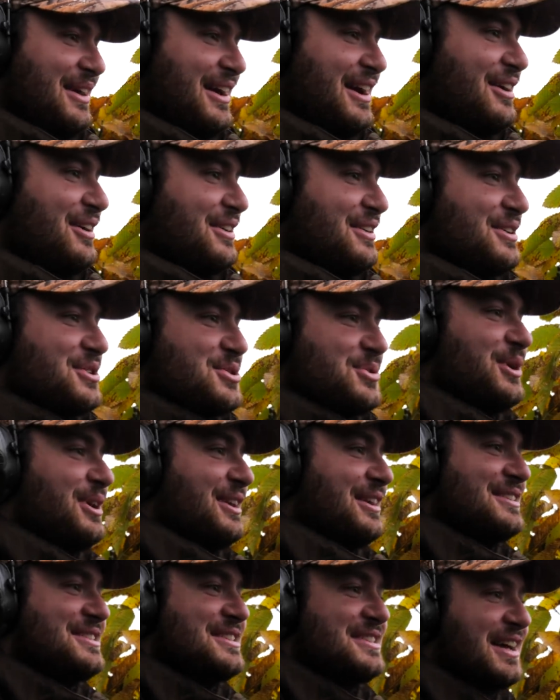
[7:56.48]
the Heritage,
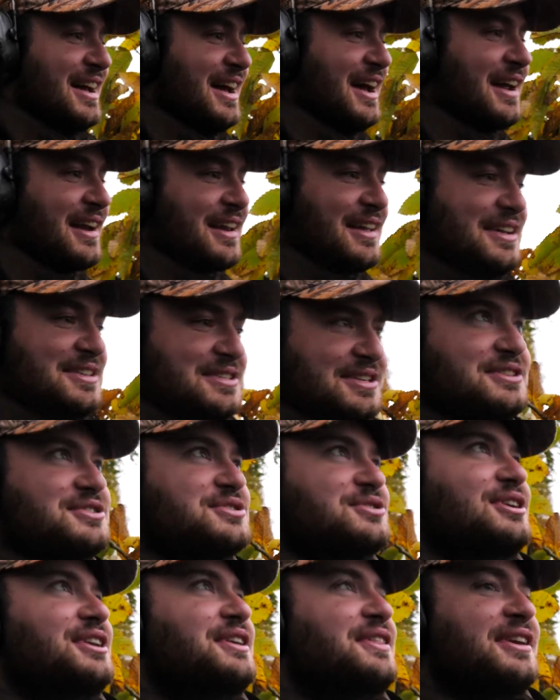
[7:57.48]
well, it's, uh, it's,
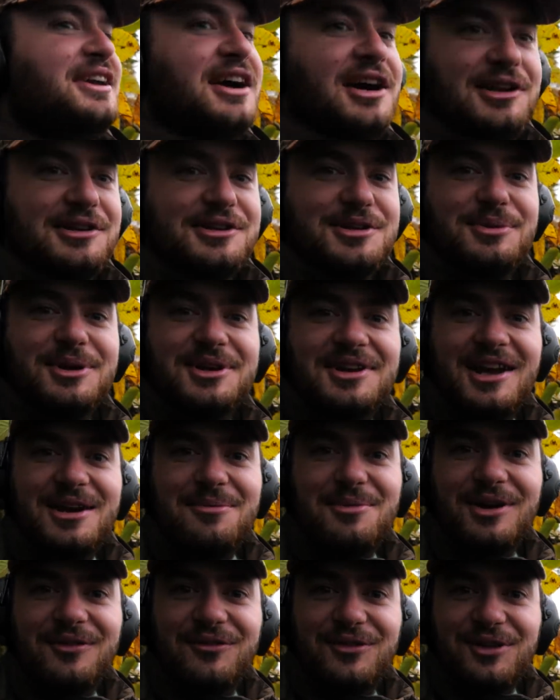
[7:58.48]
it's really the ultimate
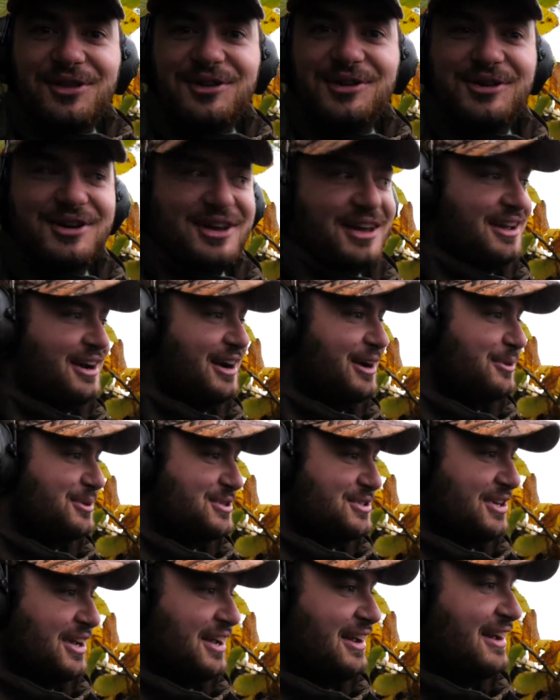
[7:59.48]
game gun for the UK, I
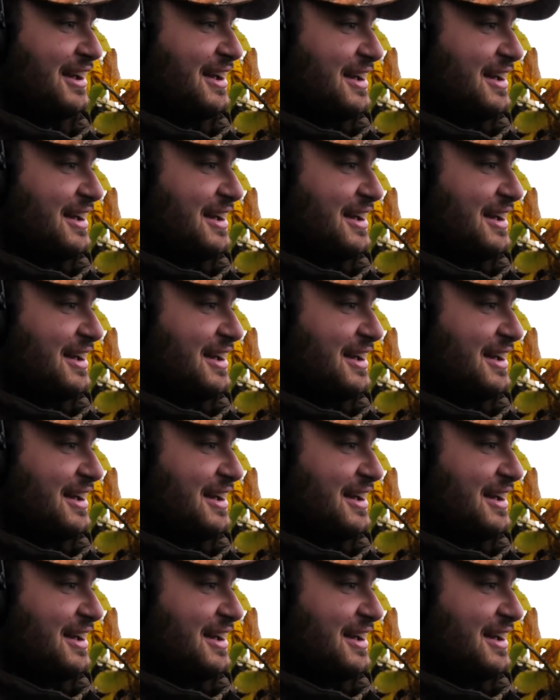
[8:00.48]
would say.